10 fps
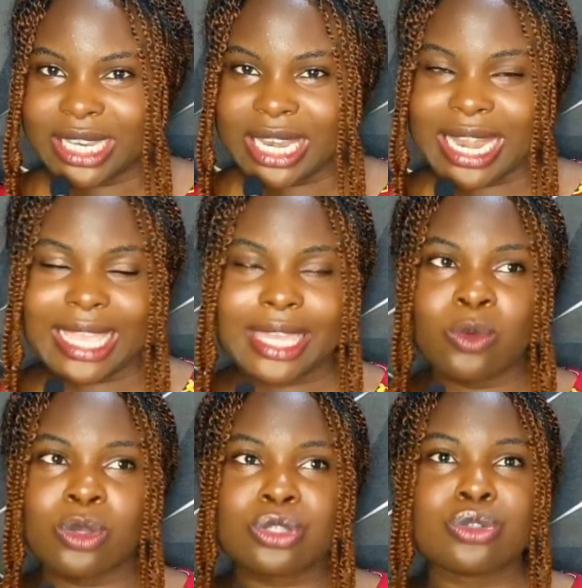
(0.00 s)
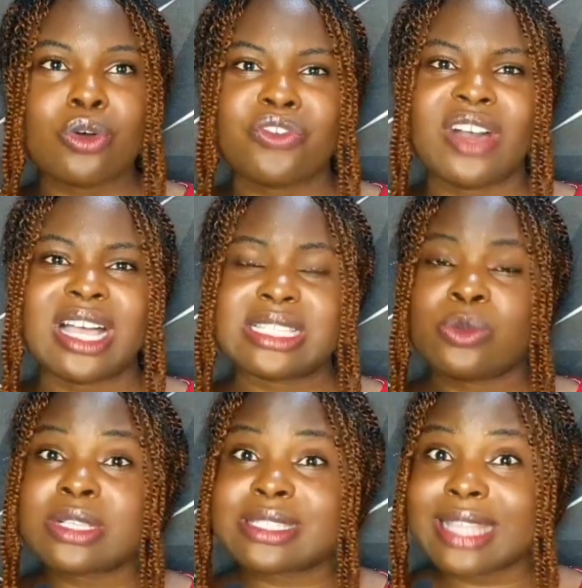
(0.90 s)
Like, it was so fast. It
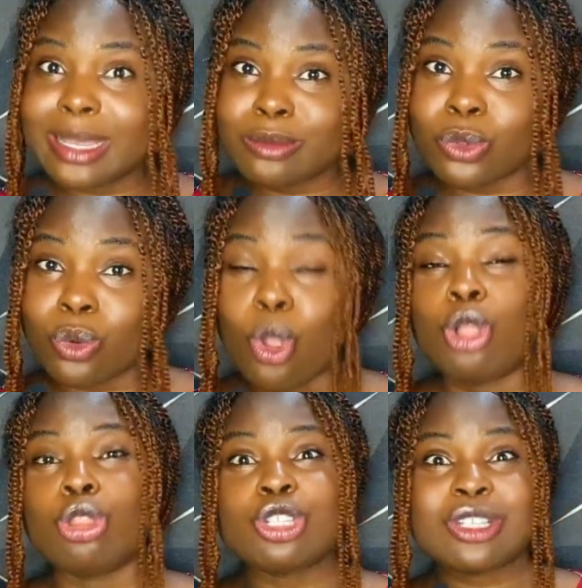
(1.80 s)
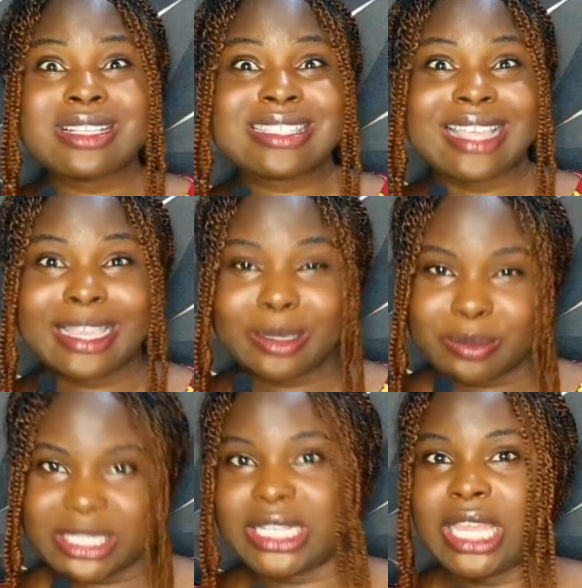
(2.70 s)
was timed though, not just
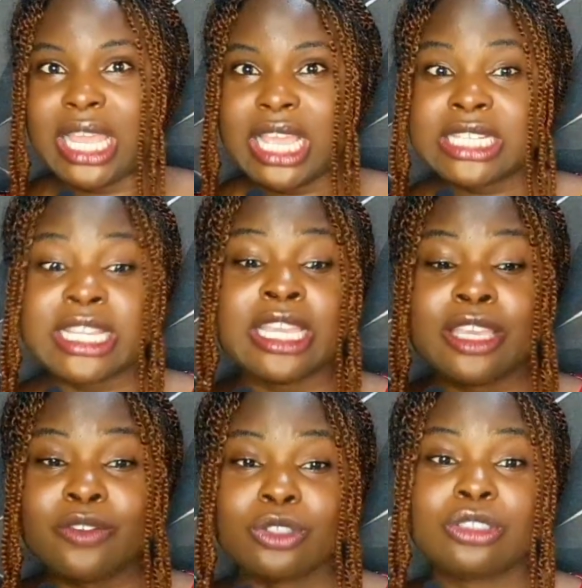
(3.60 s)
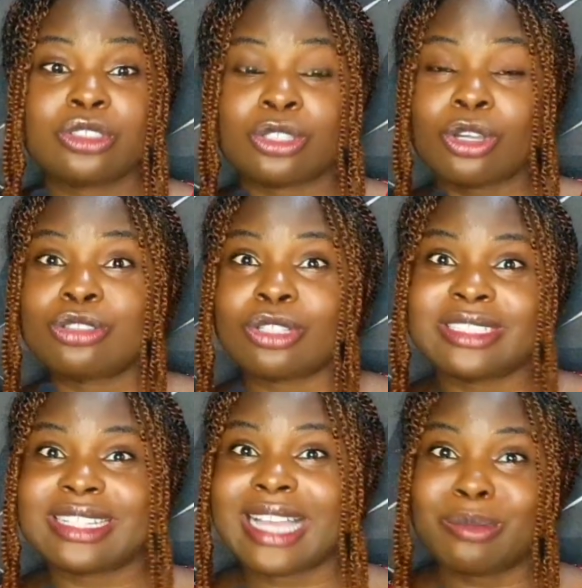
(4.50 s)
timed. They even turned on
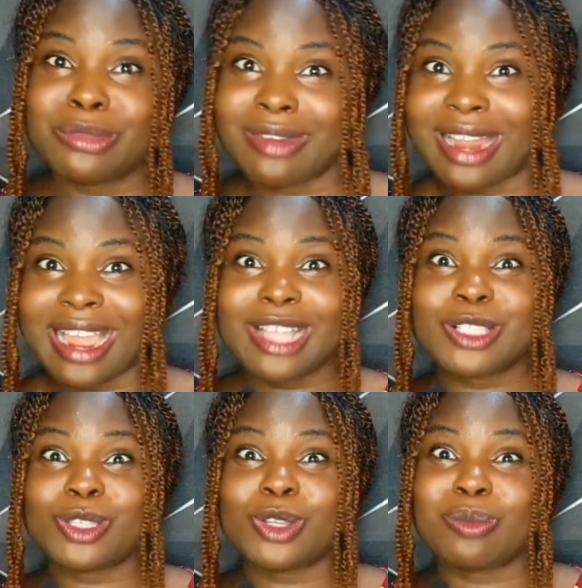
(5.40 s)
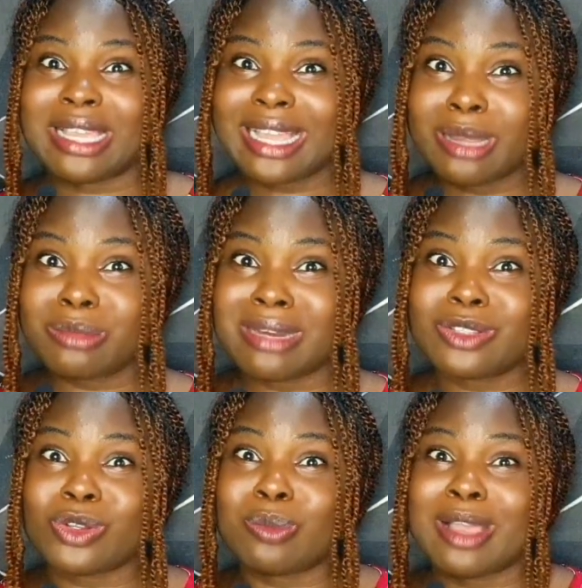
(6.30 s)
the camera. I had to turn on my camera,
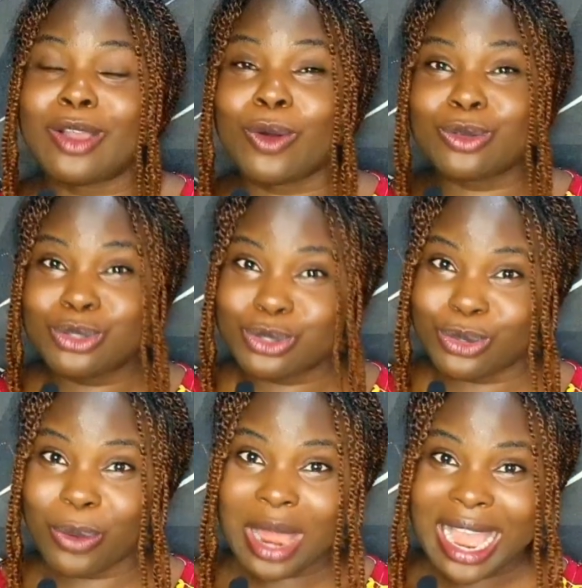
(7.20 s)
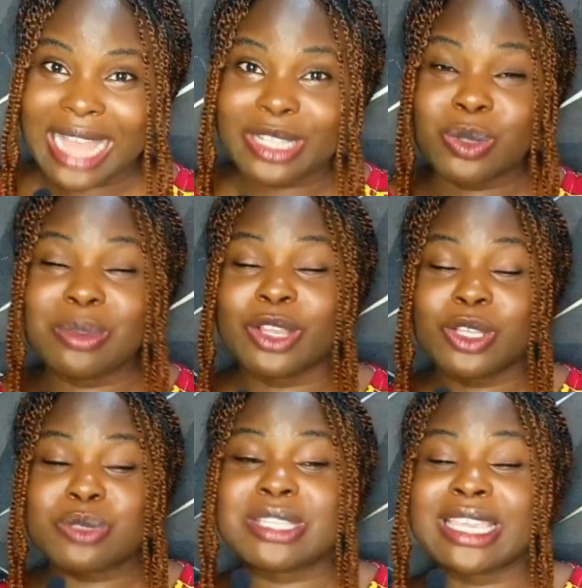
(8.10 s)
turn on my audio, and they told me they're
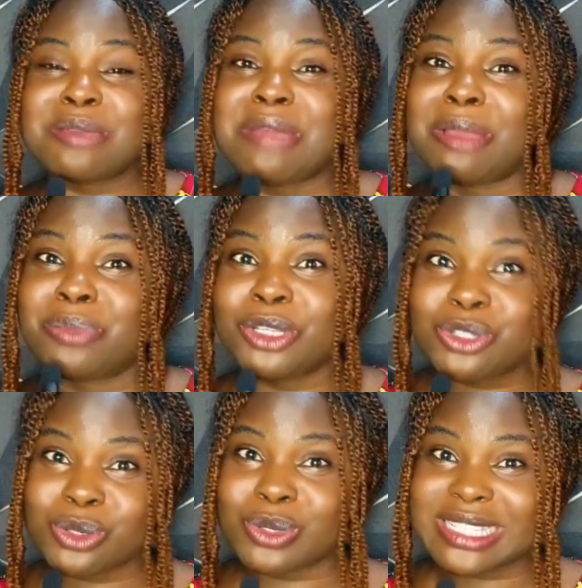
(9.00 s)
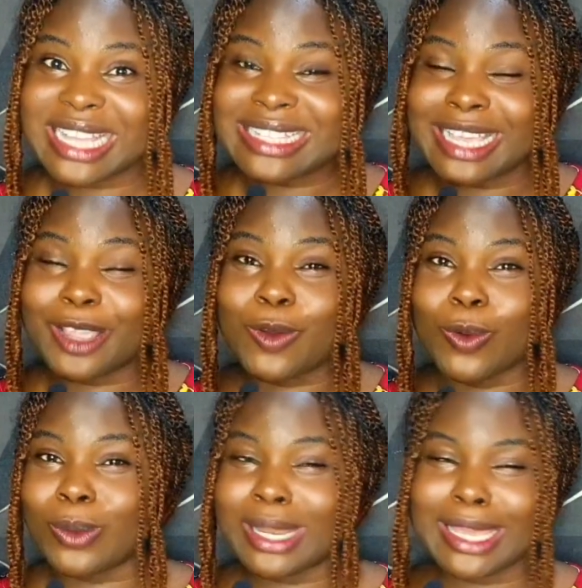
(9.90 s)
going to be taking my pictures as I go.
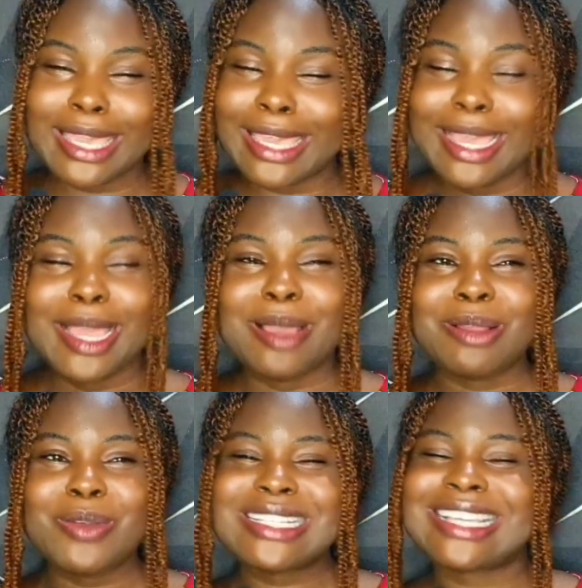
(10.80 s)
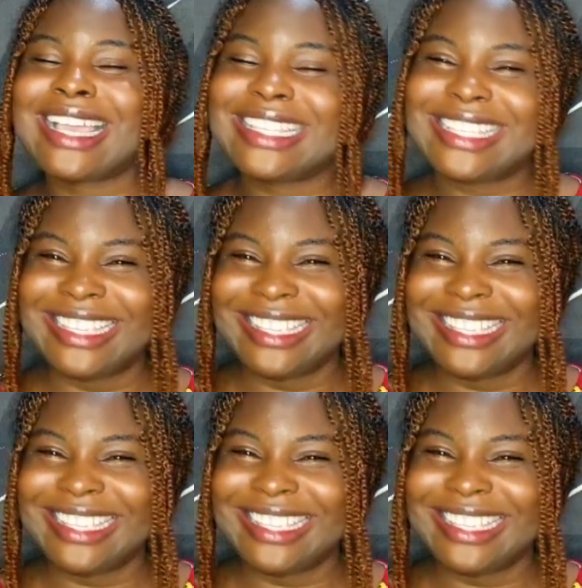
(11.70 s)
Like which kind?